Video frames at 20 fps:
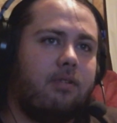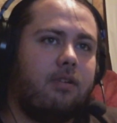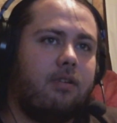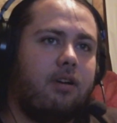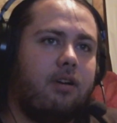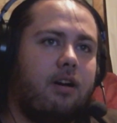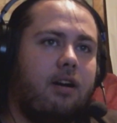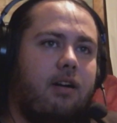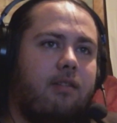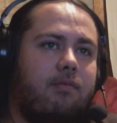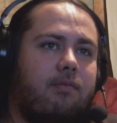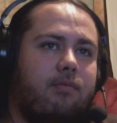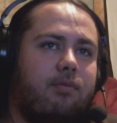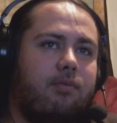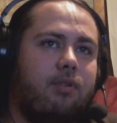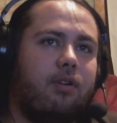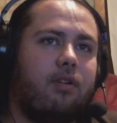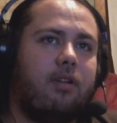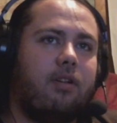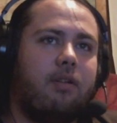Let
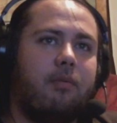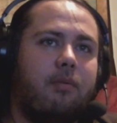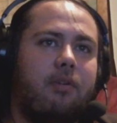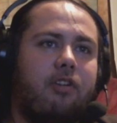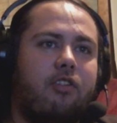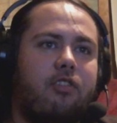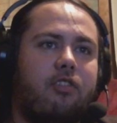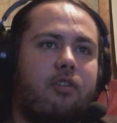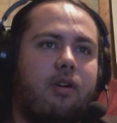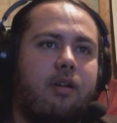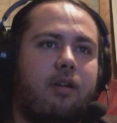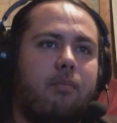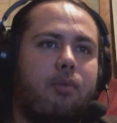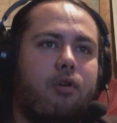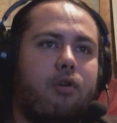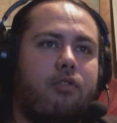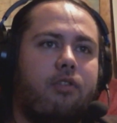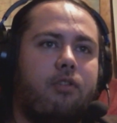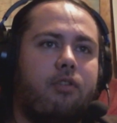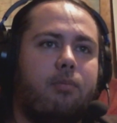me just go ahead and
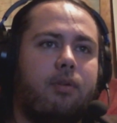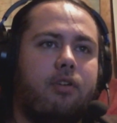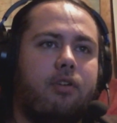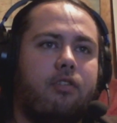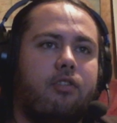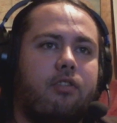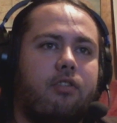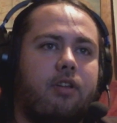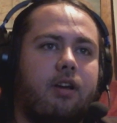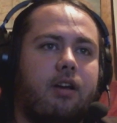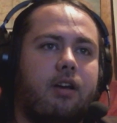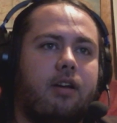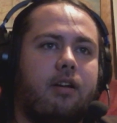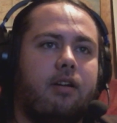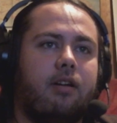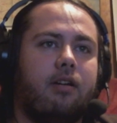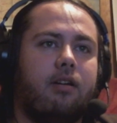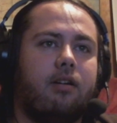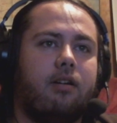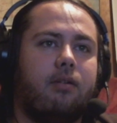post these pictures I got
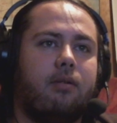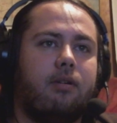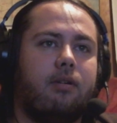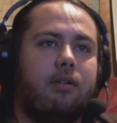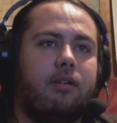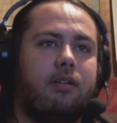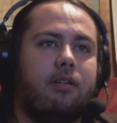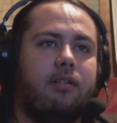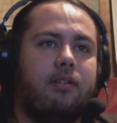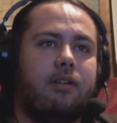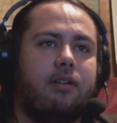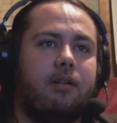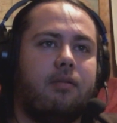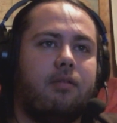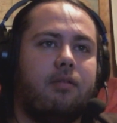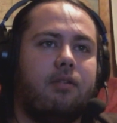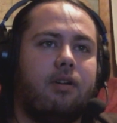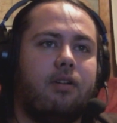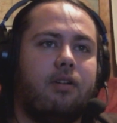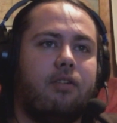here.
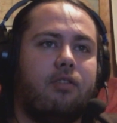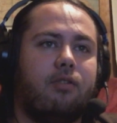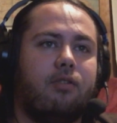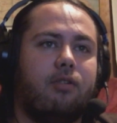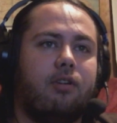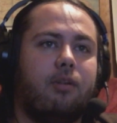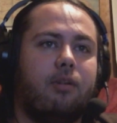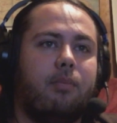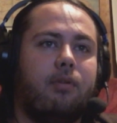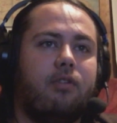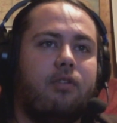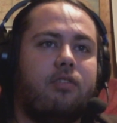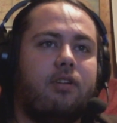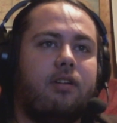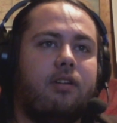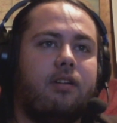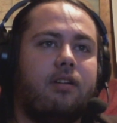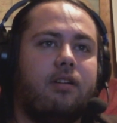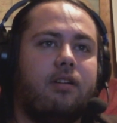I screwed up, it looks like.